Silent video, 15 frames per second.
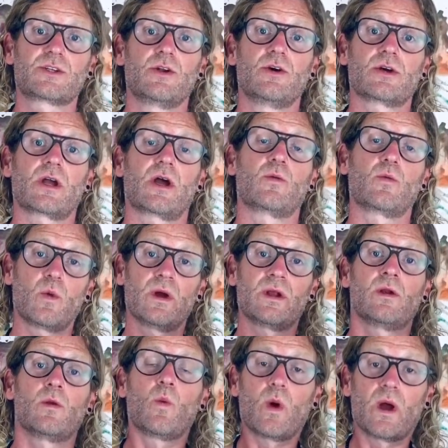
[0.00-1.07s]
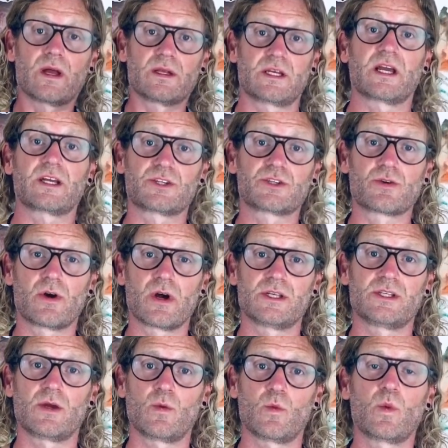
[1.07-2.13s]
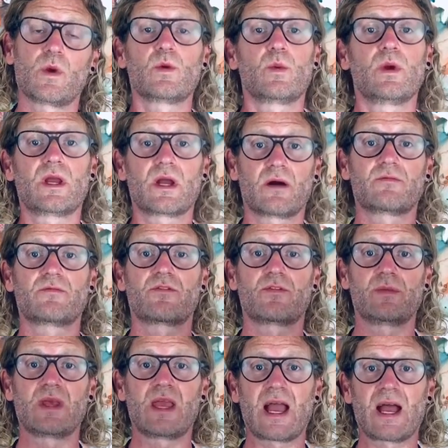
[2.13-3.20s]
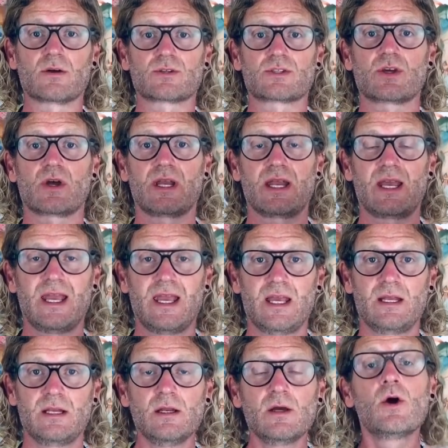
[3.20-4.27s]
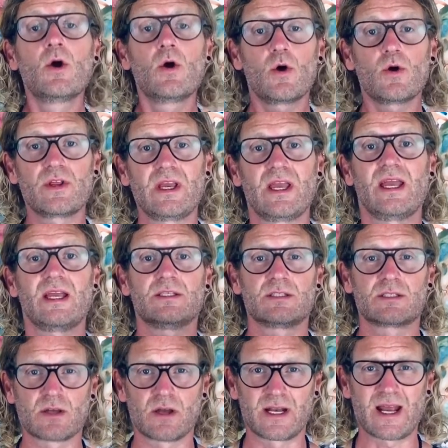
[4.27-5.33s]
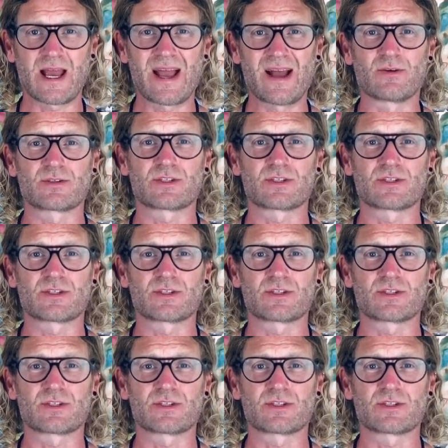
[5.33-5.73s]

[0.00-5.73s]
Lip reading: look at when we're texturizing, whether we come from the outside in or the inside out.